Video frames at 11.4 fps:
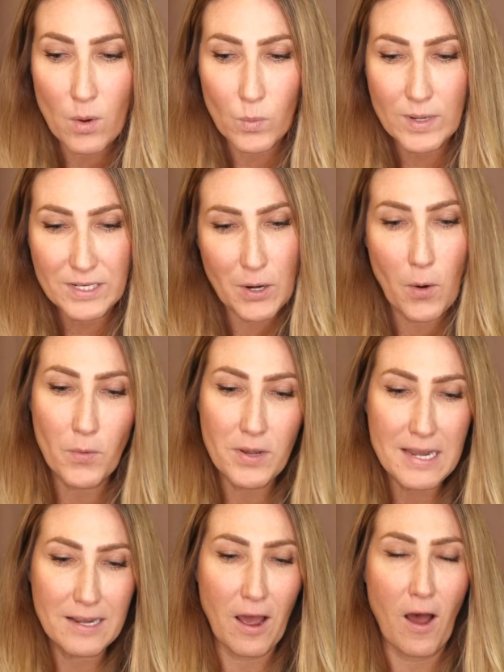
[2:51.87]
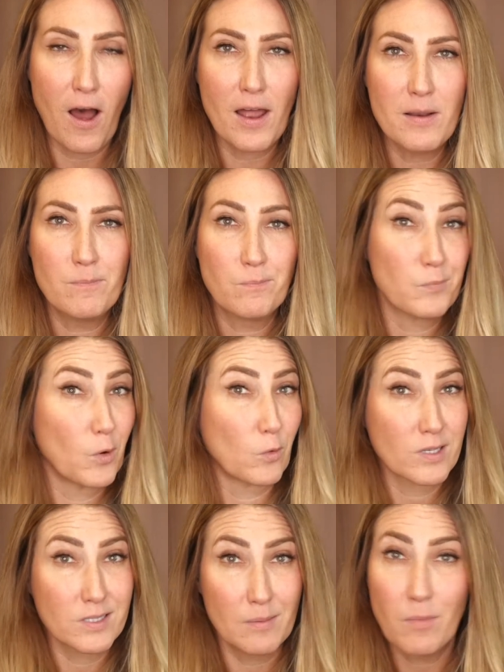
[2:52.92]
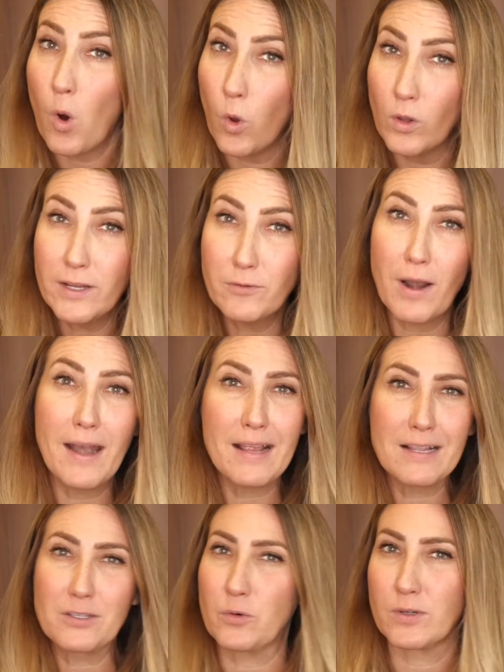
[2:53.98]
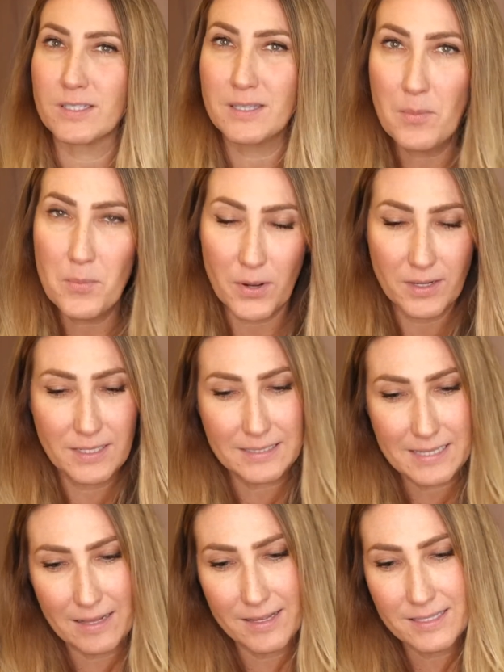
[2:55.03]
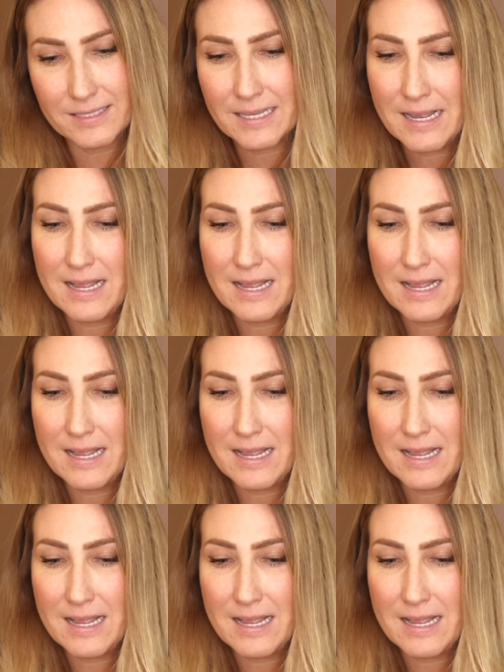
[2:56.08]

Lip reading: We don't need God or some holy writings or some book to tell us